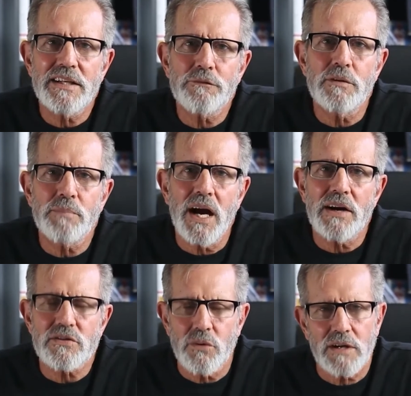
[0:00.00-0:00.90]
different
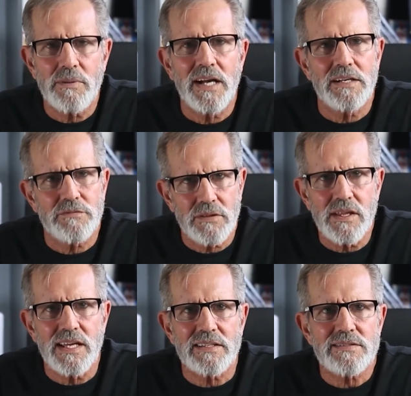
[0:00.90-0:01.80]
buyers want to buy different
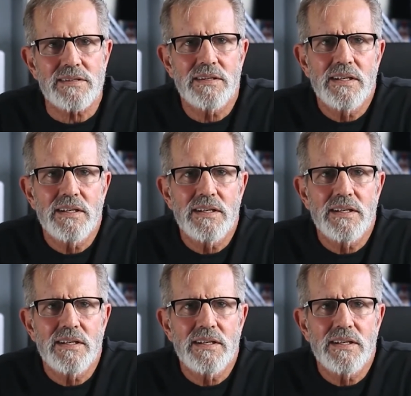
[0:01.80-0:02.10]
things.